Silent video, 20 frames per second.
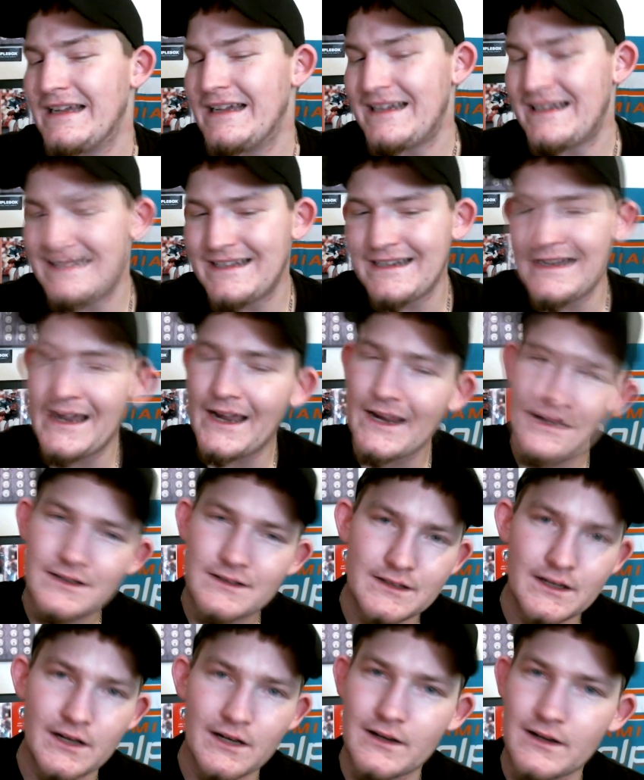Uh, I
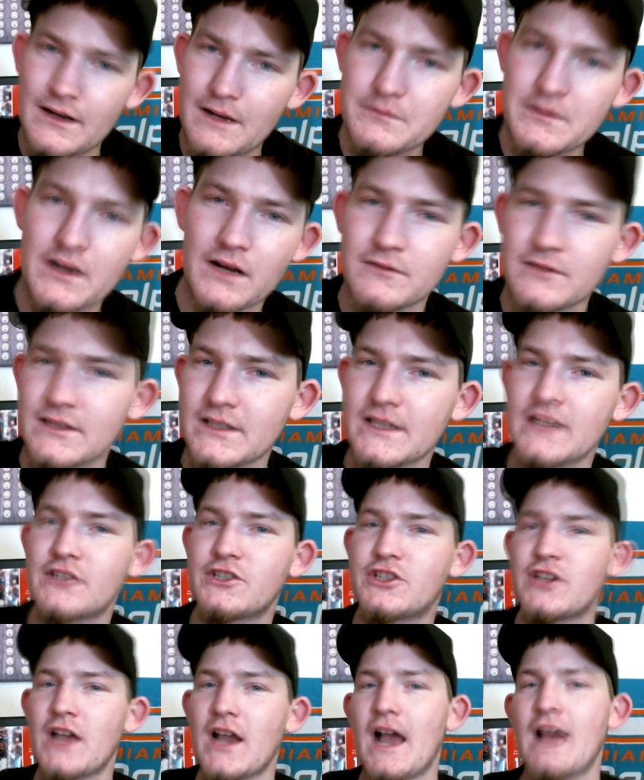don't know. I'm not really a
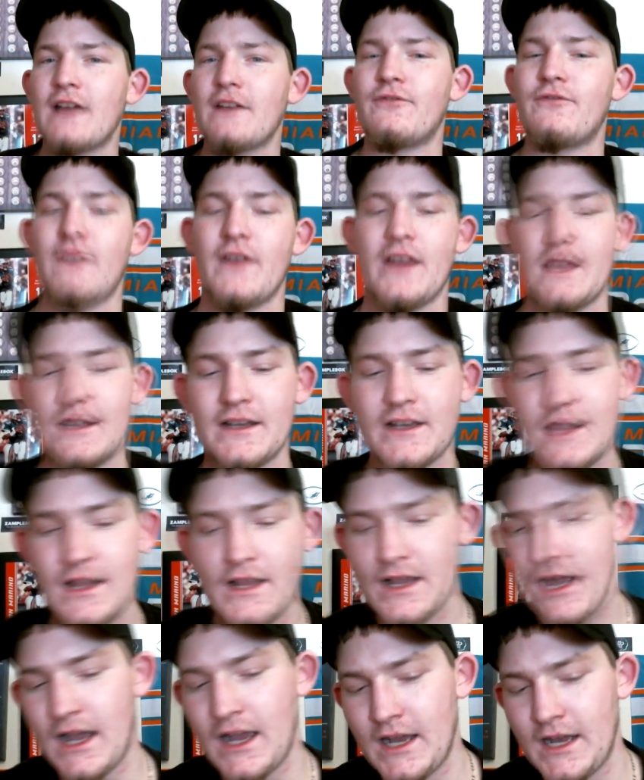chai fan,
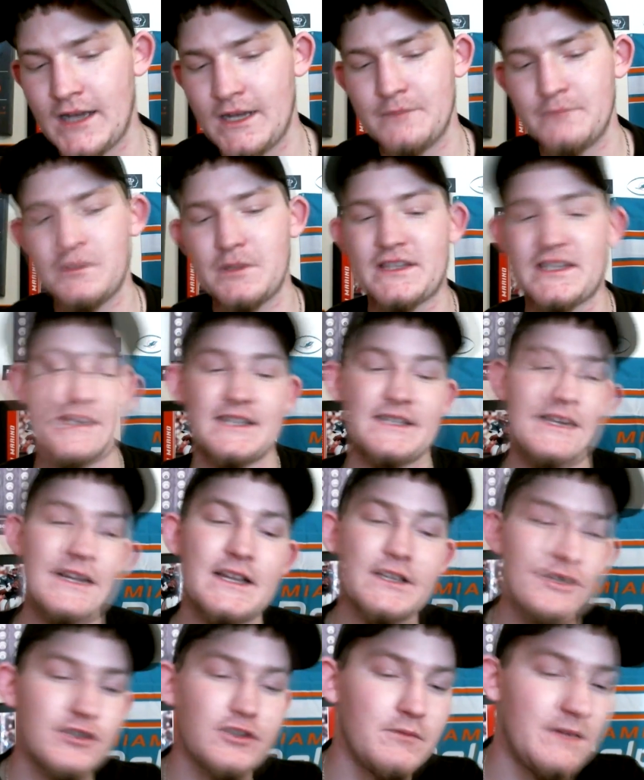um, but they sent
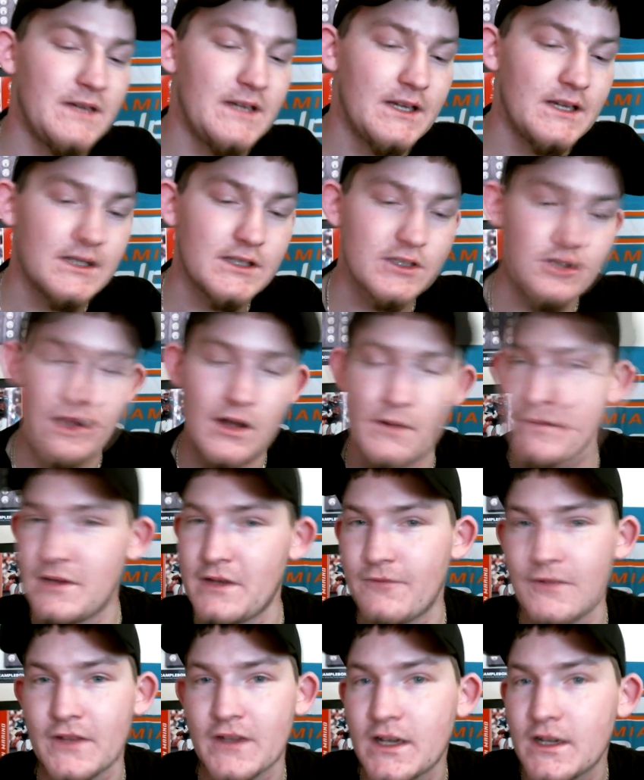it to me, so I'm
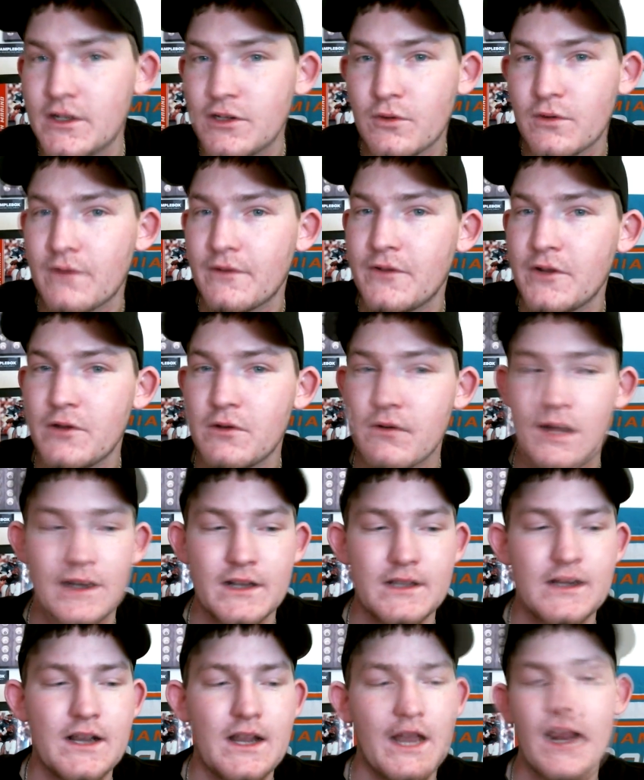definitely going to do a review
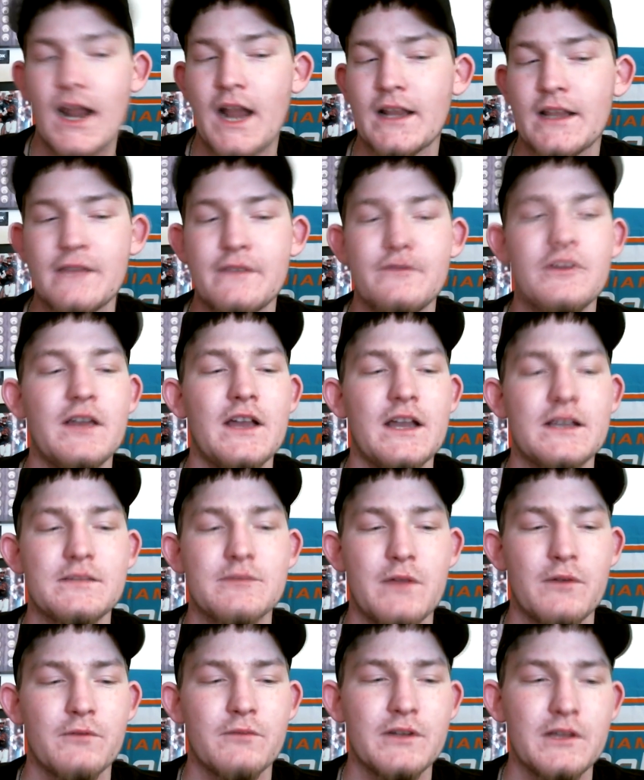on it. I got to give you guys
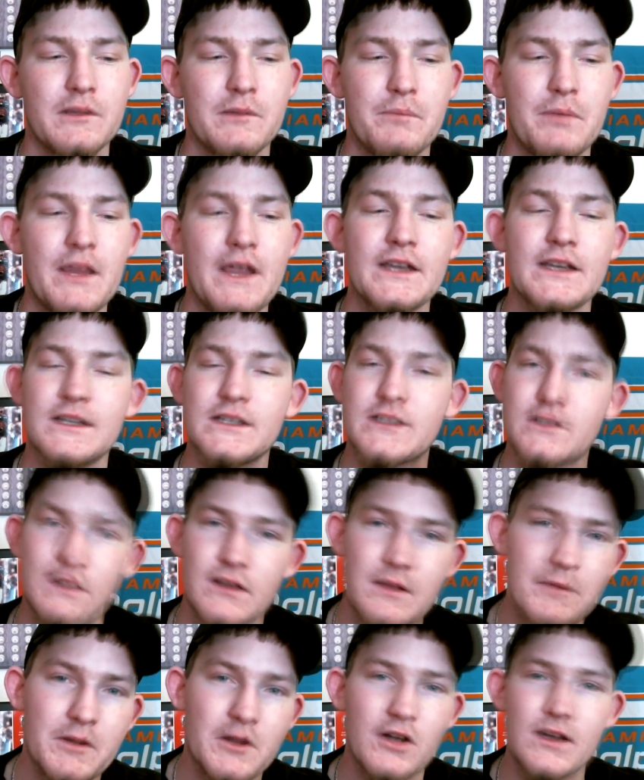my real opinion. So
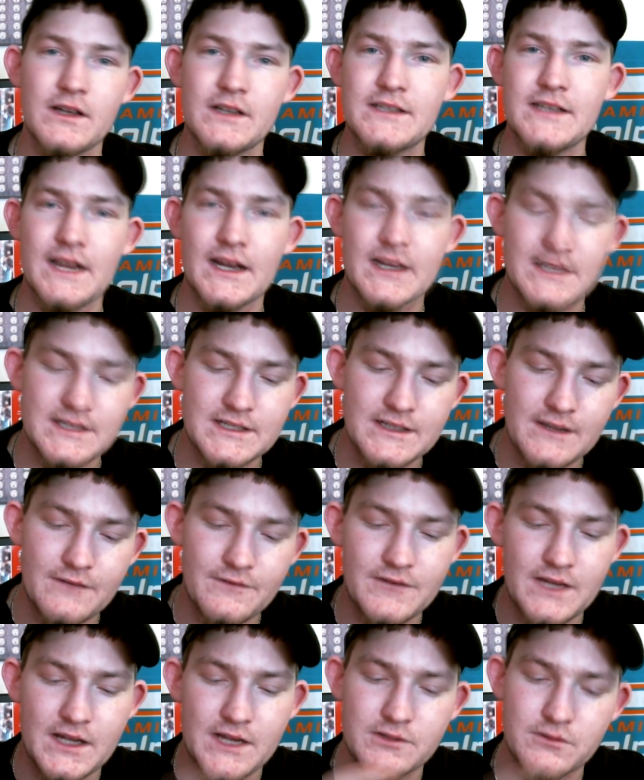let me go ahead and take a
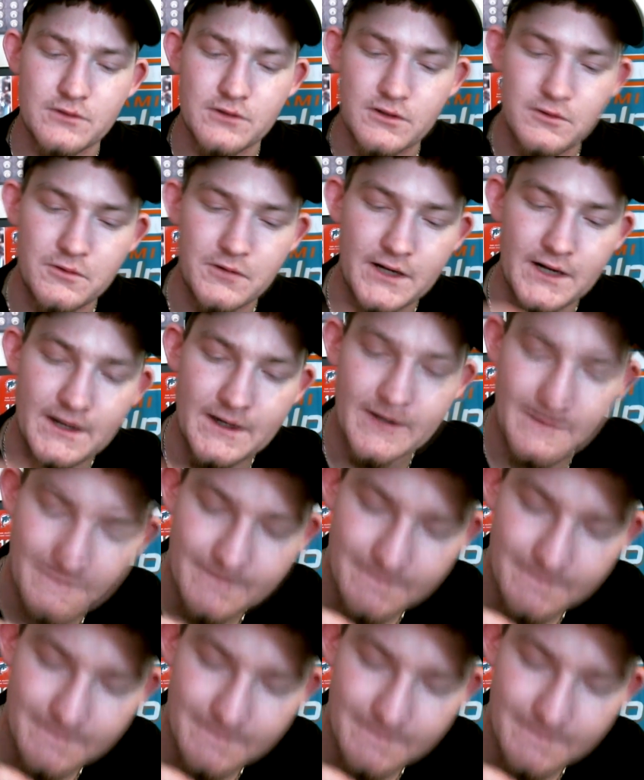sniff test real quick.